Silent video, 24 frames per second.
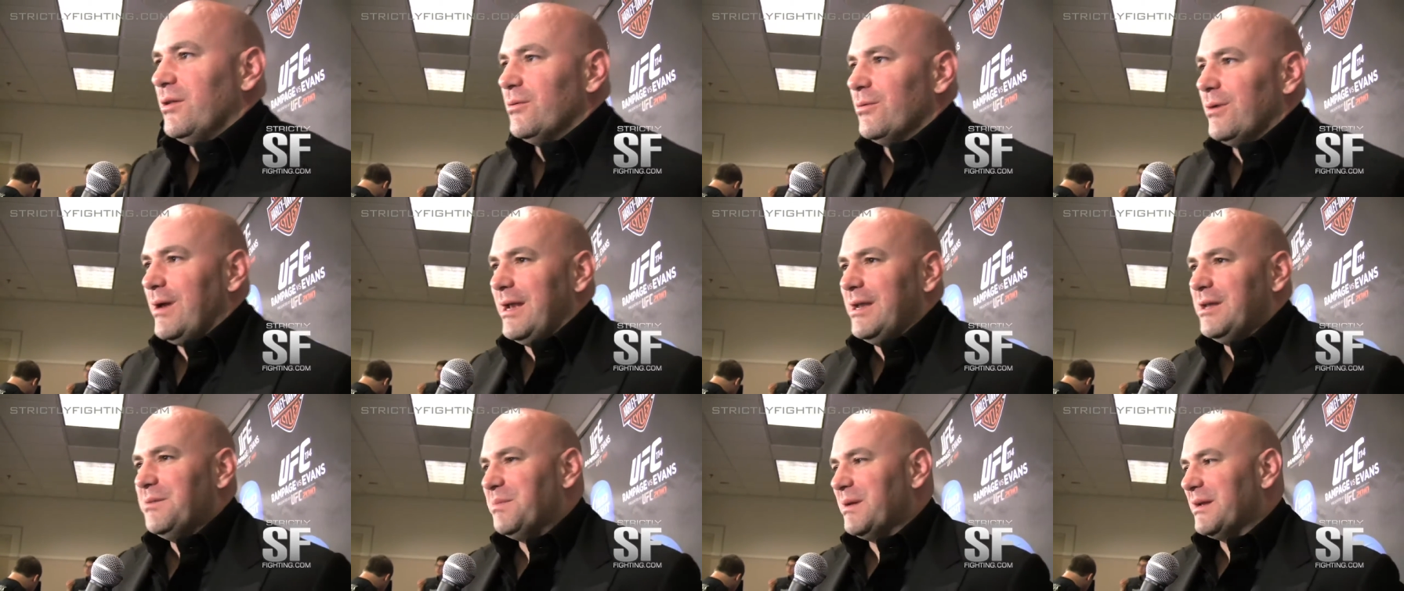there
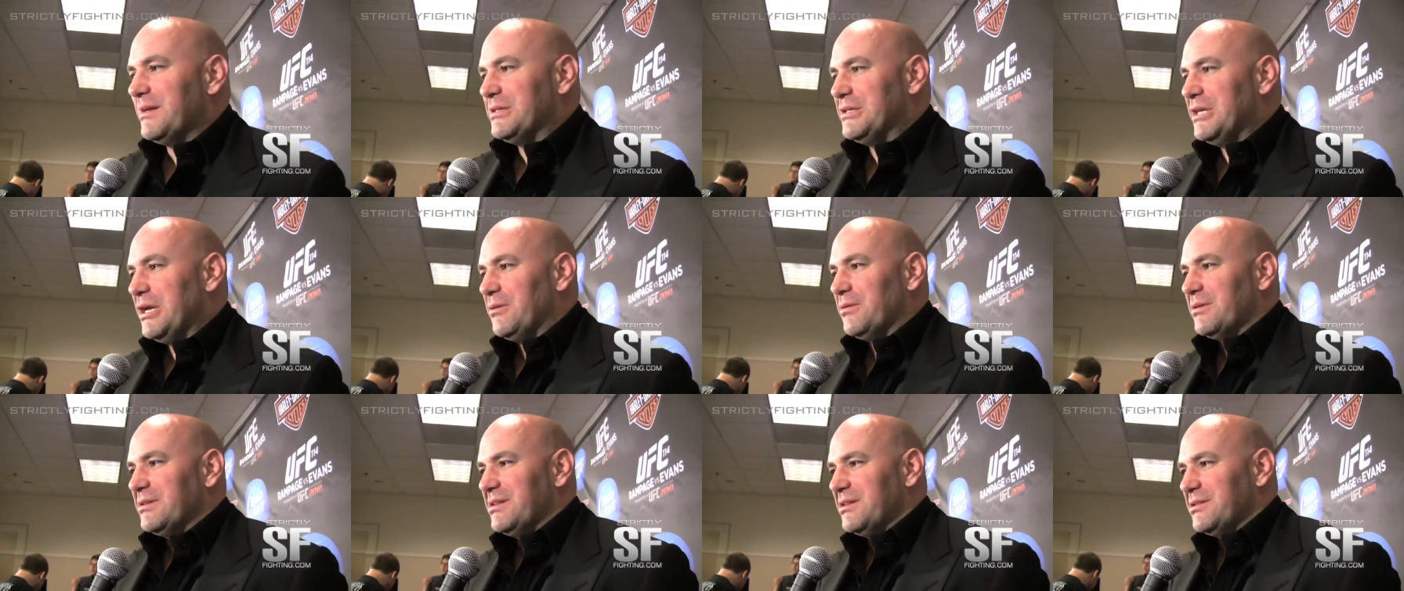were any big
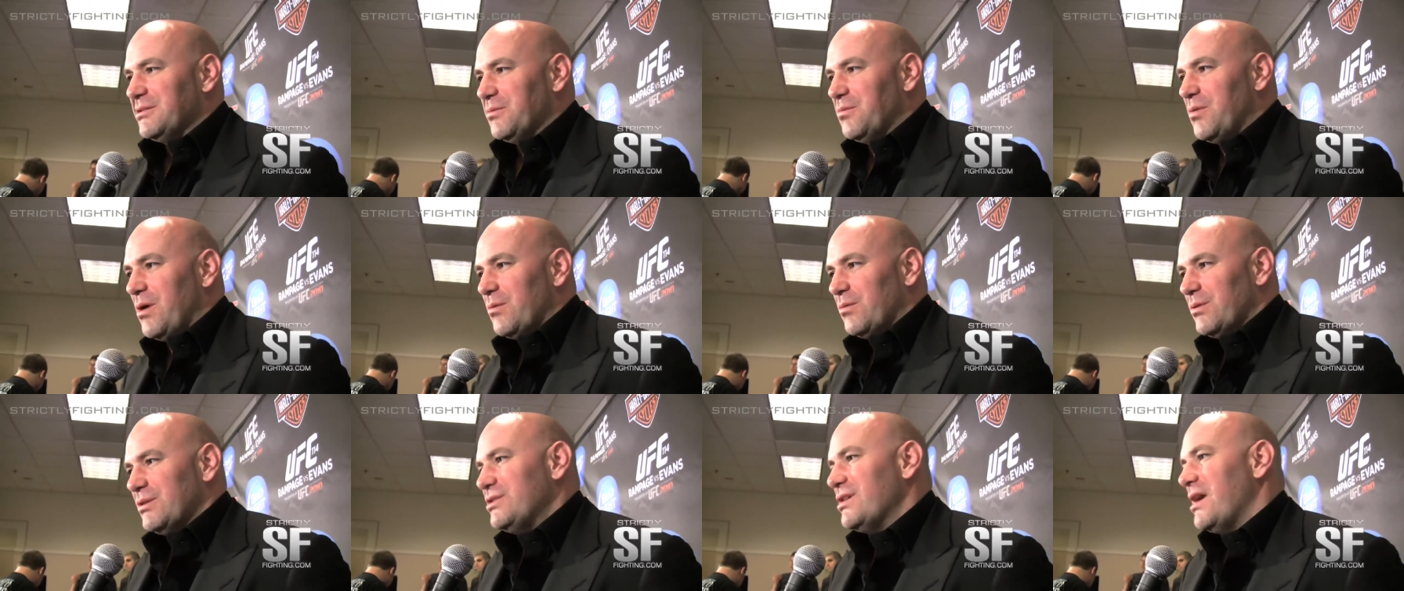secrets as to
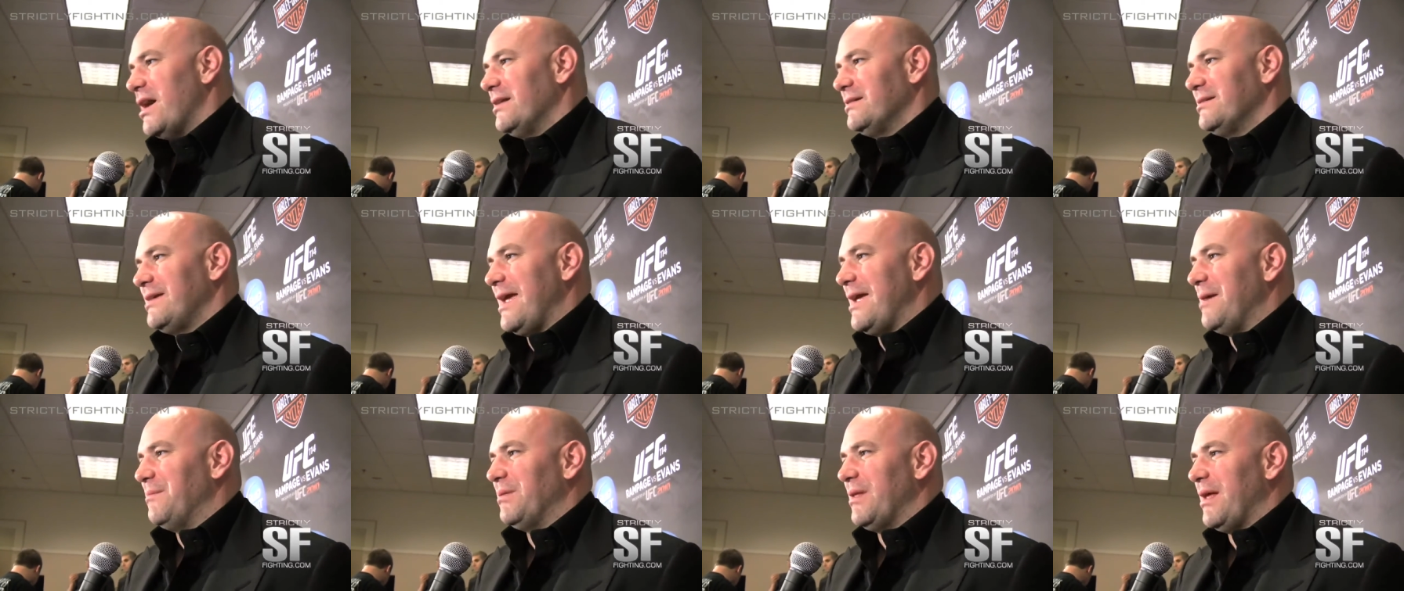what Rashad's
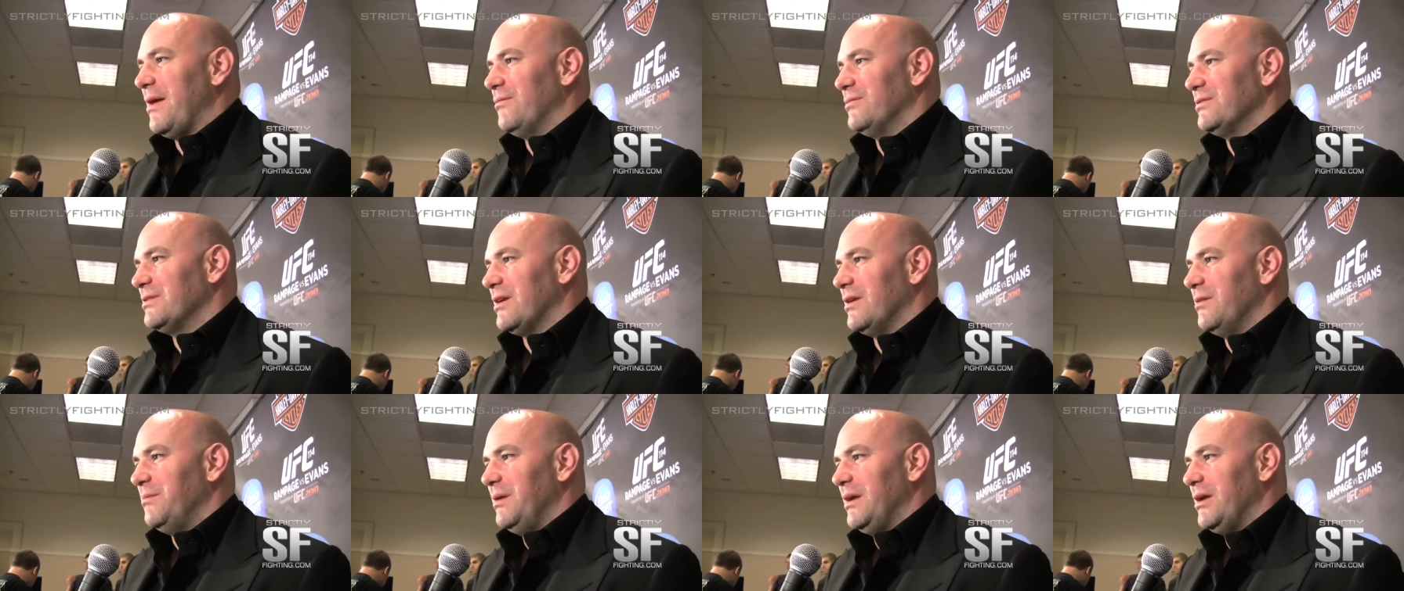game plan
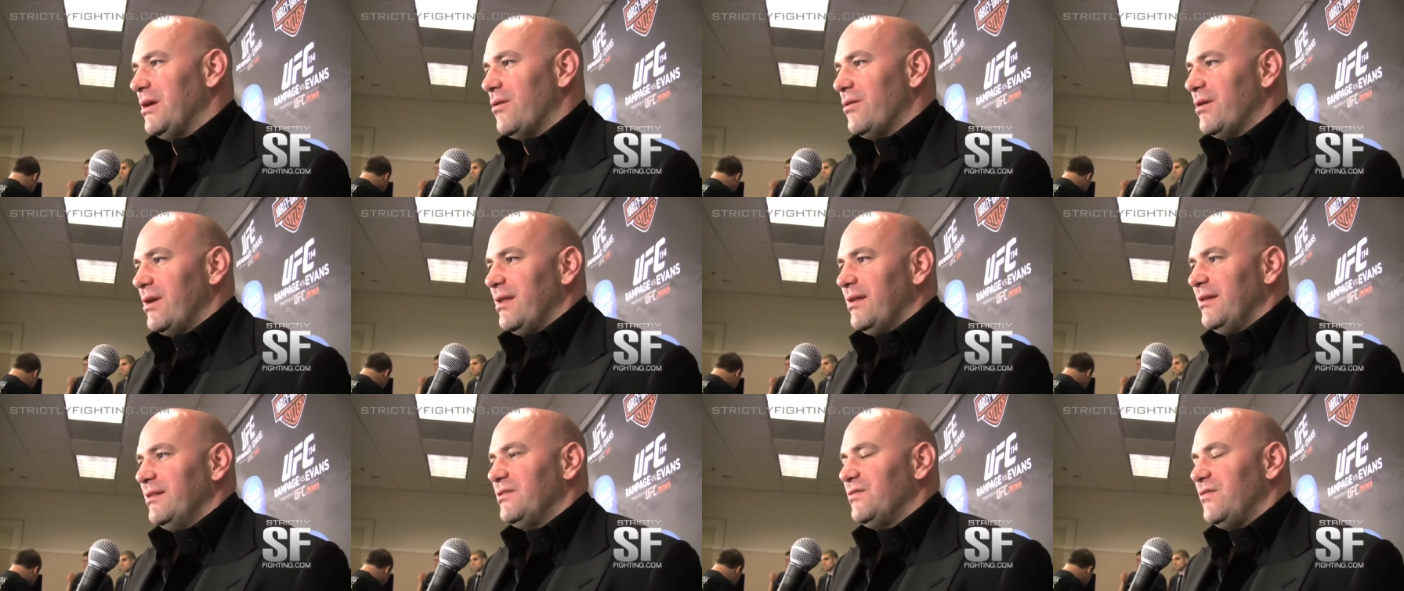was going to be
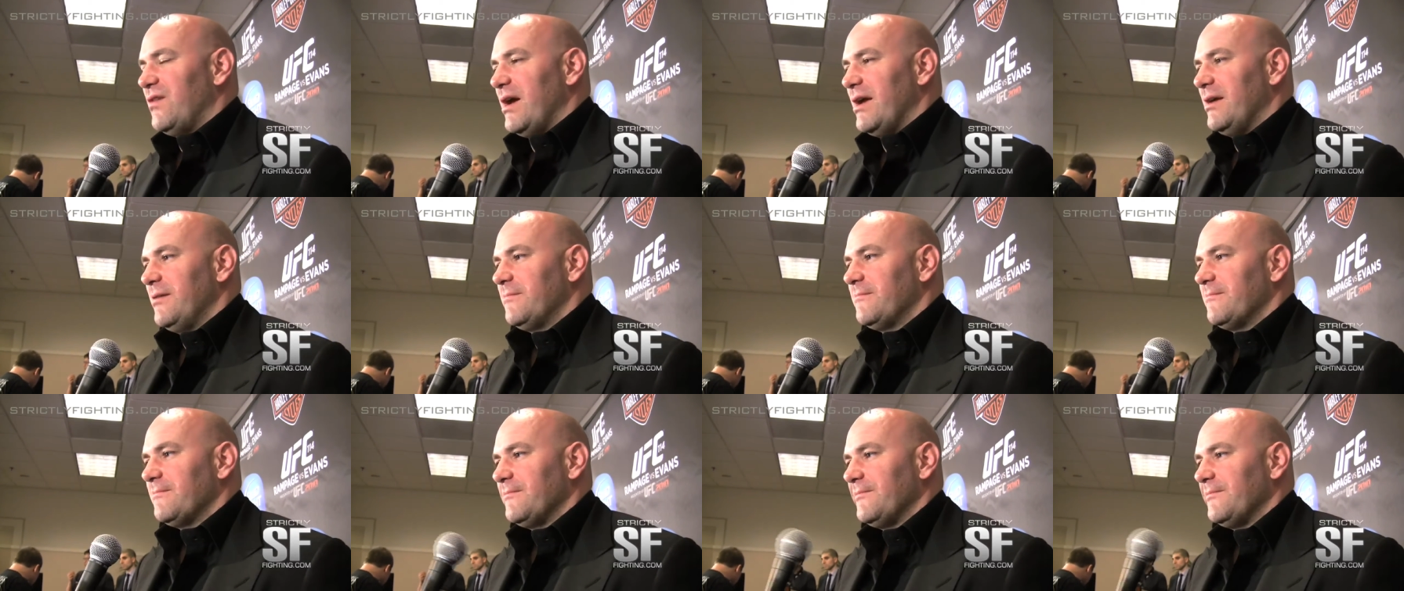going into this fight.